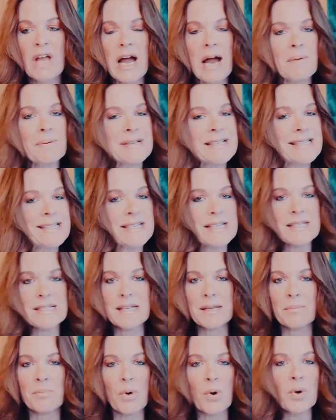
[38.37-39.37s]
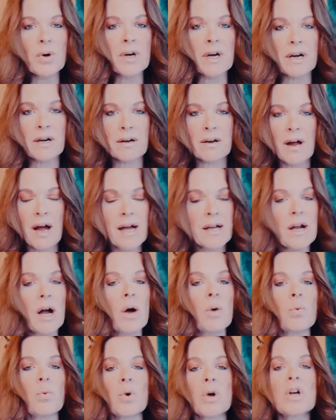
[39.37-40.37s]
was seizing more. I
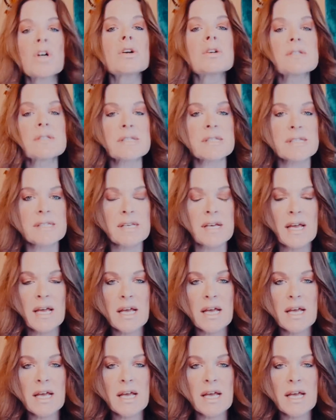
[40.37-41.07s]
got worse.